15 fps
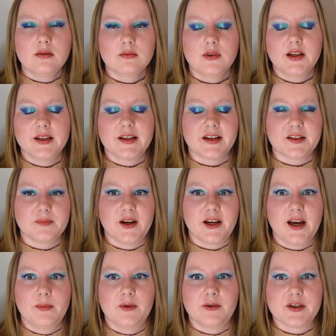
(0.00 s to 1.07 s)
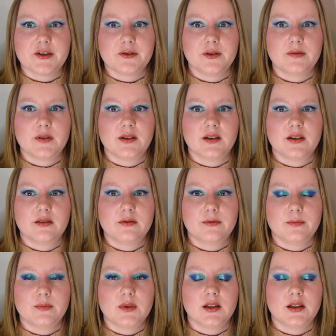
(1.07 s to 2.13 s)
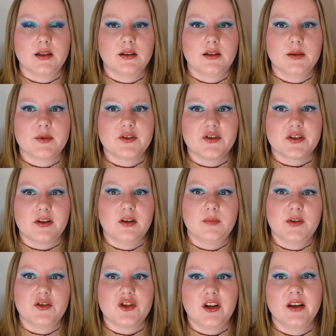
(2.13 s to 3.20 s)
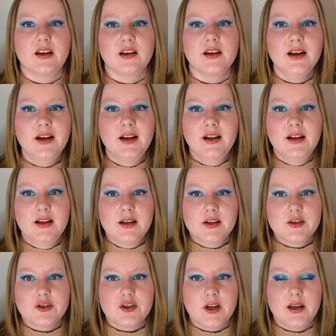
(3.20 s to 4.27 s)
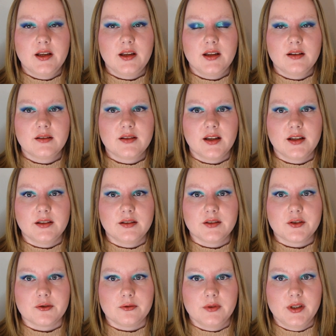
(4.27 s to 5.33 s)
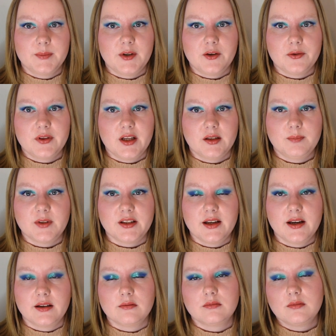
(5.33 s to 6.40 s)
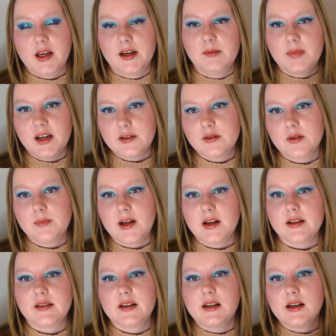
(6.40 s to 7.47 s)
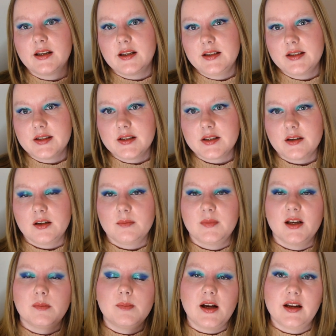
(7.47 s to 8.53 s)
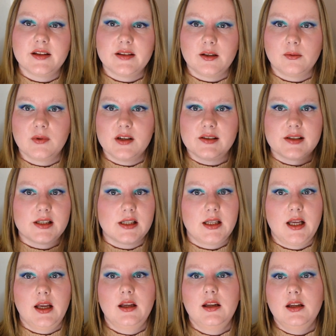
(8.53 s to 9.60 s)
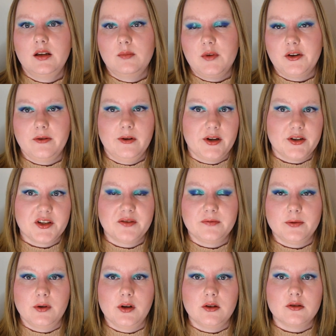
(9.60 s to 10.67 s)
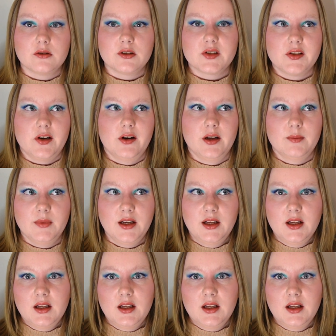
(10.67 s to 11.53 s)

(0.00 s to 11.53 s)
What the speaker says: I kicked my camera, so if the image is gonna be shaky, then sorry about that. But yeah, getting back to the palette, like, is this gonna be a palette that will stay in my collection for a long time?